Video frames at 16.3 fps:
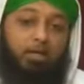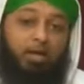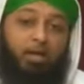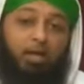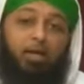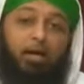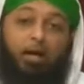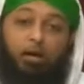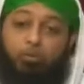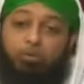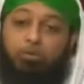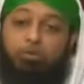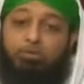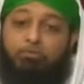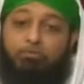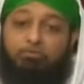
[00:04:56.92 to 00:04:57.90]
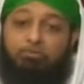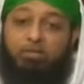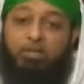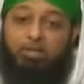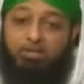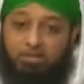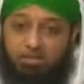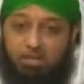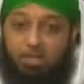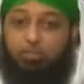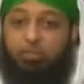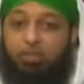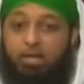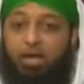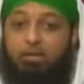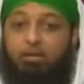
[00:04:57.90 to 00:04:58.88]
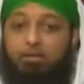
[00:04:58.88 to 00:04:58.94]
And our
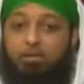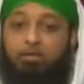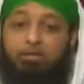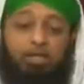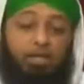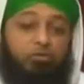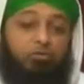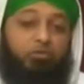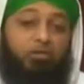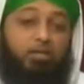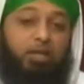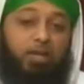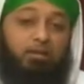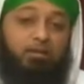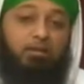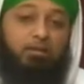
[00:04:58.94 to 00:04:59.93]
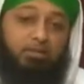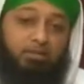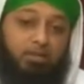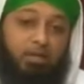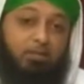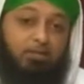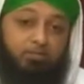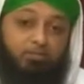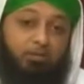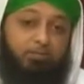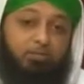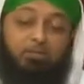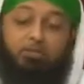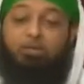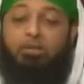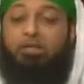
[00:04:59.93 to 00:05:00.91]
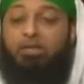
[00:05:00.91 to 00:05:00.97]
Islamic calendar, the Hijri calendar, starts from
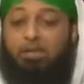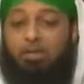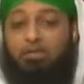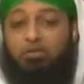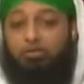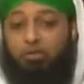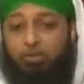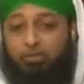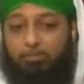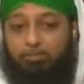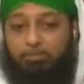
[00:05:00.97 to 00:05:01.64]
this migration.